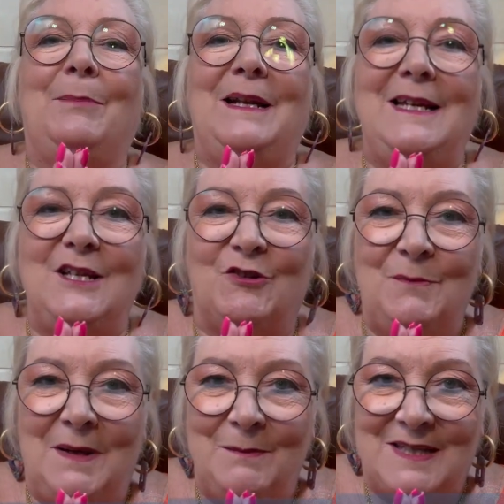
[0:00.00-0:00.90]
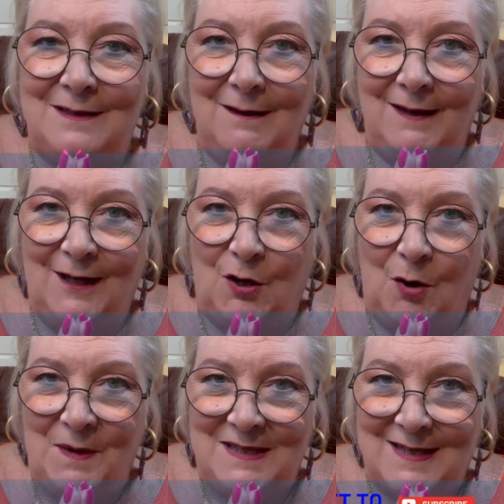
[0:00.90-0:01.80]
Please remember to like,
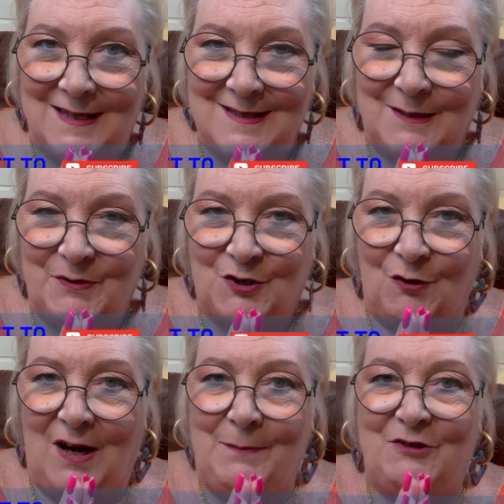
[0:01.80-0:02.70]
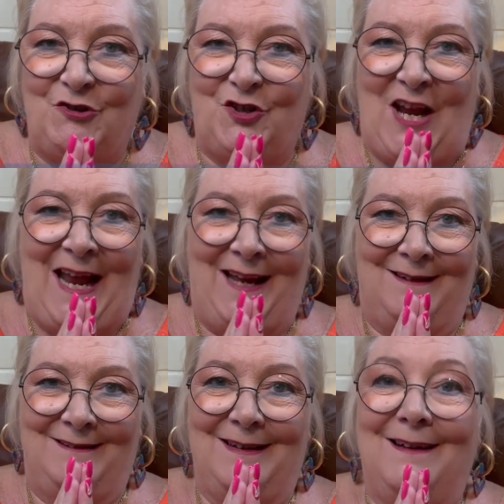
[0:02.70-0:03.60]
comment and subscribe and share.